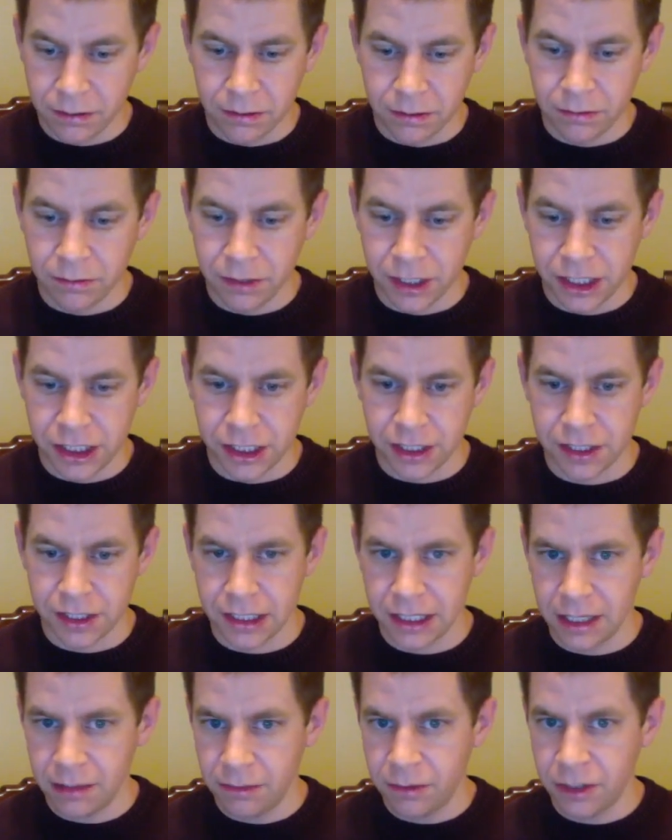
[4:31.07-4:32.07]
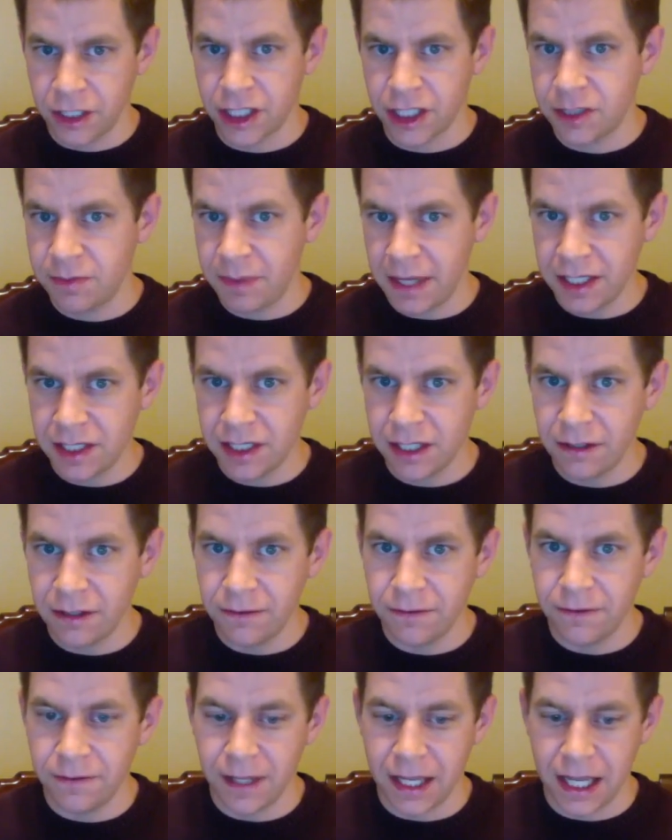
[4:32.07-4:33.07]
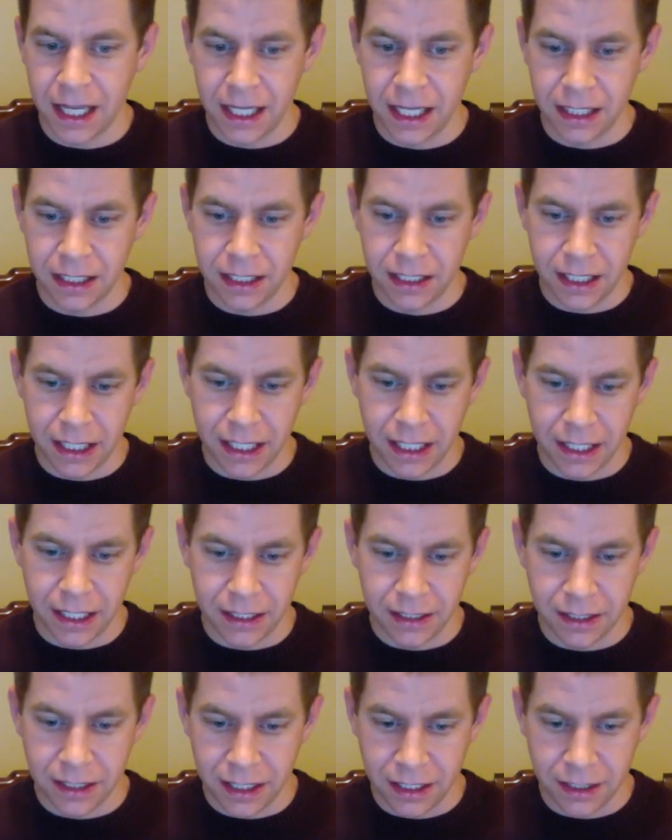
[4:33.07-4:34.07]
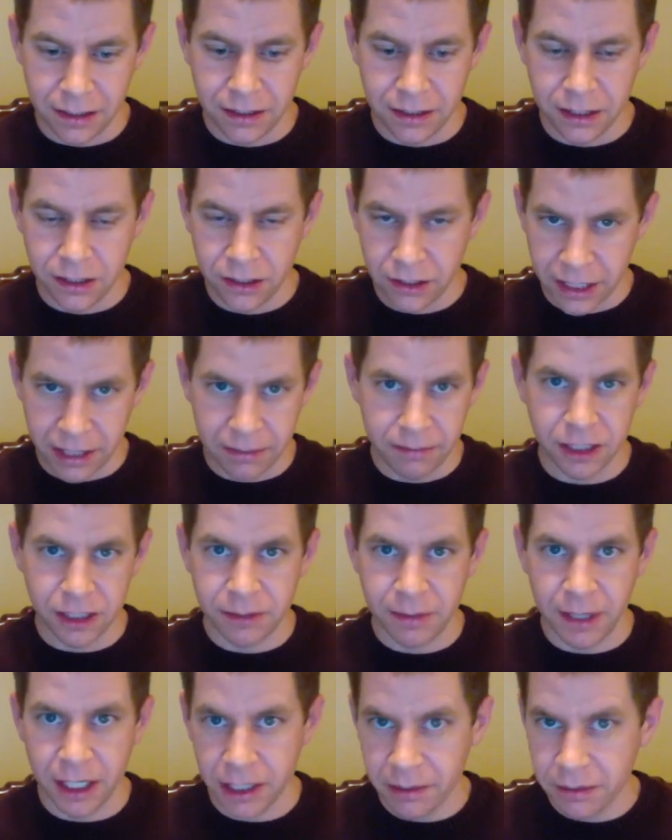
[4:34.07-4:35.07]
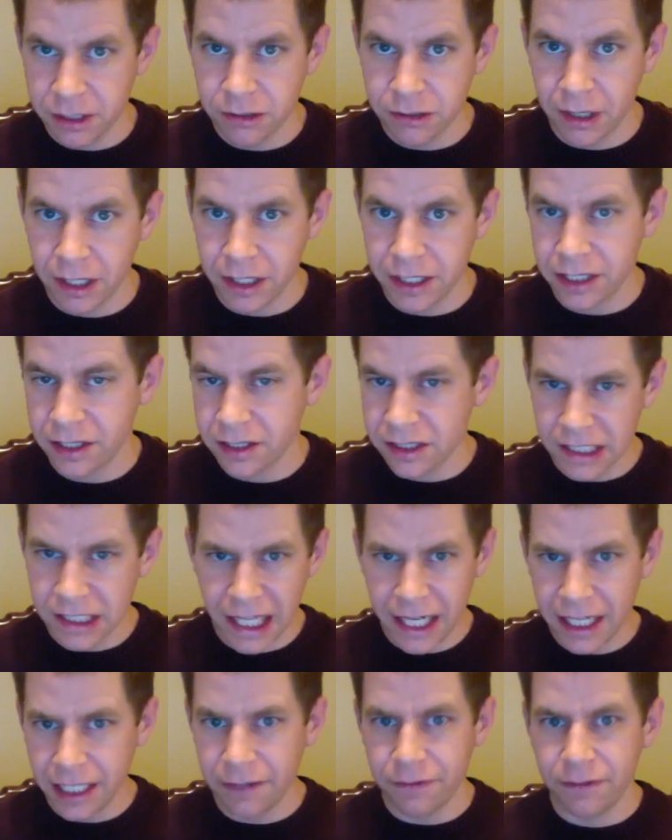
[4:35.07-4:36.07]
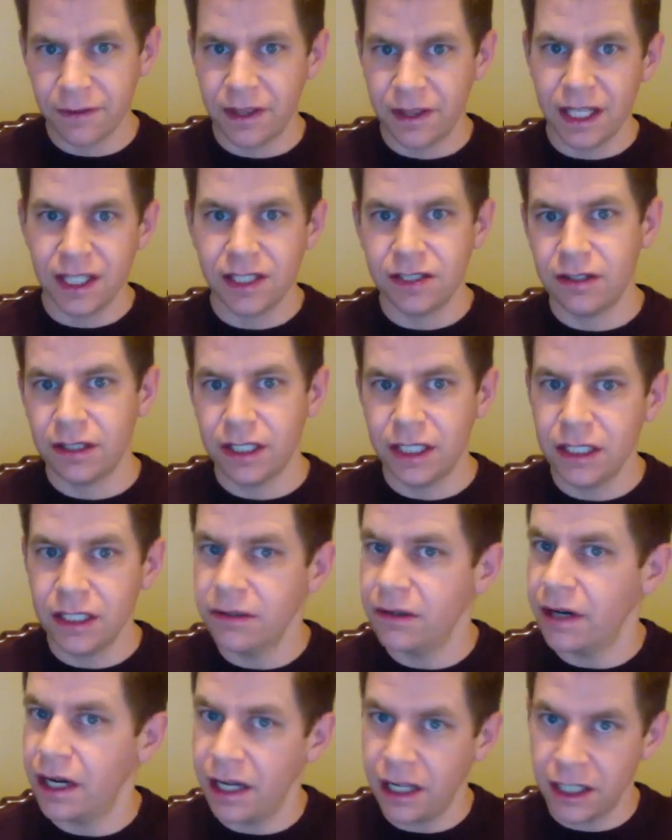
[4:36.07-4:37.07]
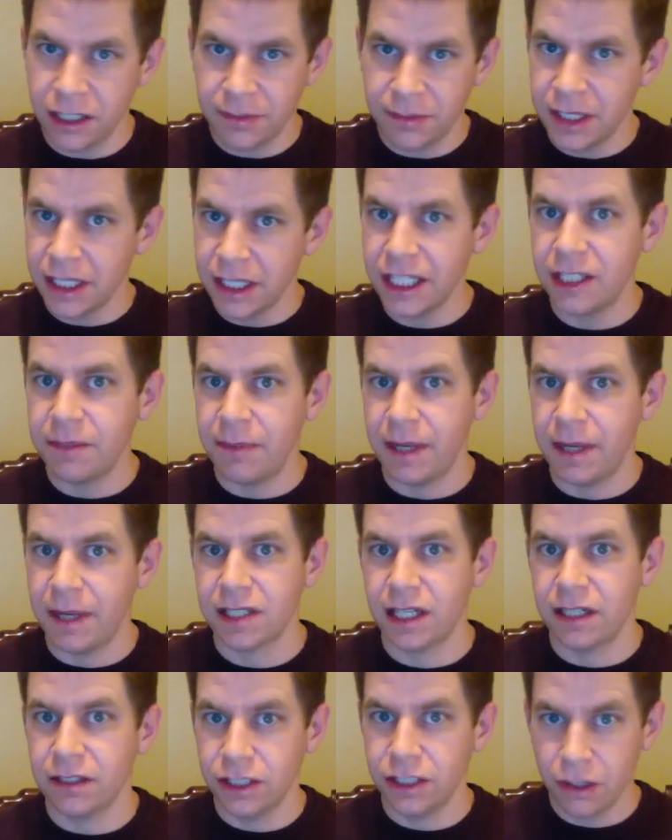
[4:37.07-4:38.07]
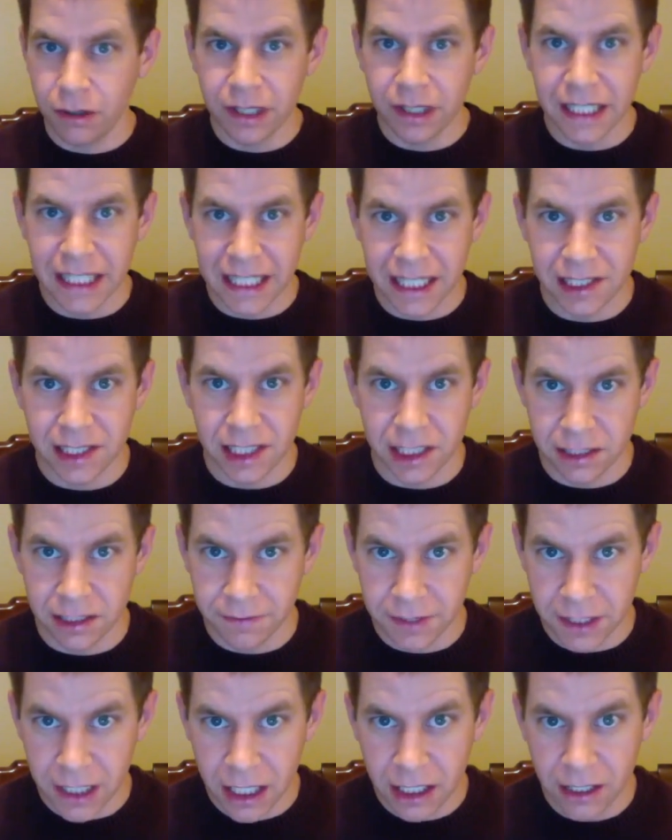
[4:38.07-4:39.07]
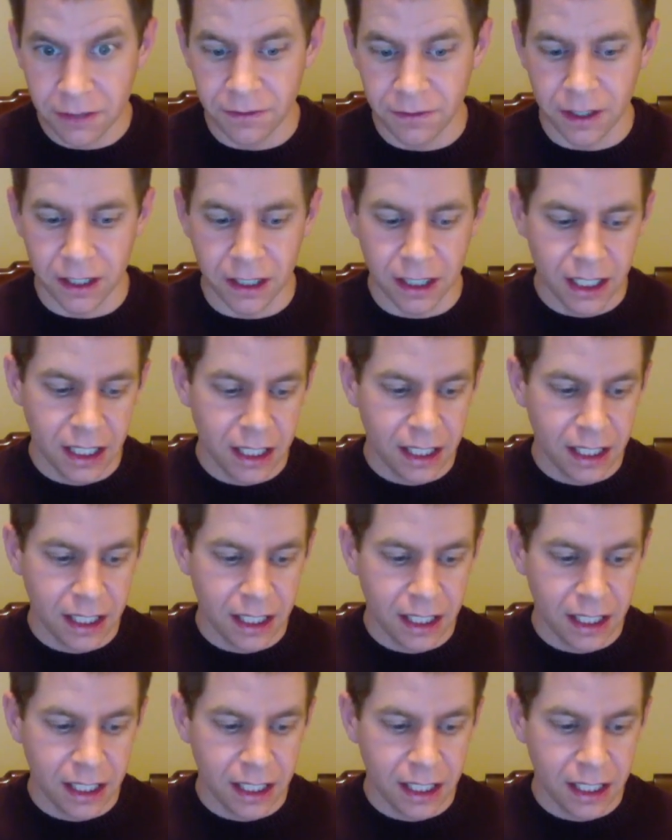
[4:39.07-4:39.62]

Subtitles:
which is a little more expensive, and you'll get much better image quality. There's a lot of different things you can do. Ultimately, it depends on your needs as a photographer.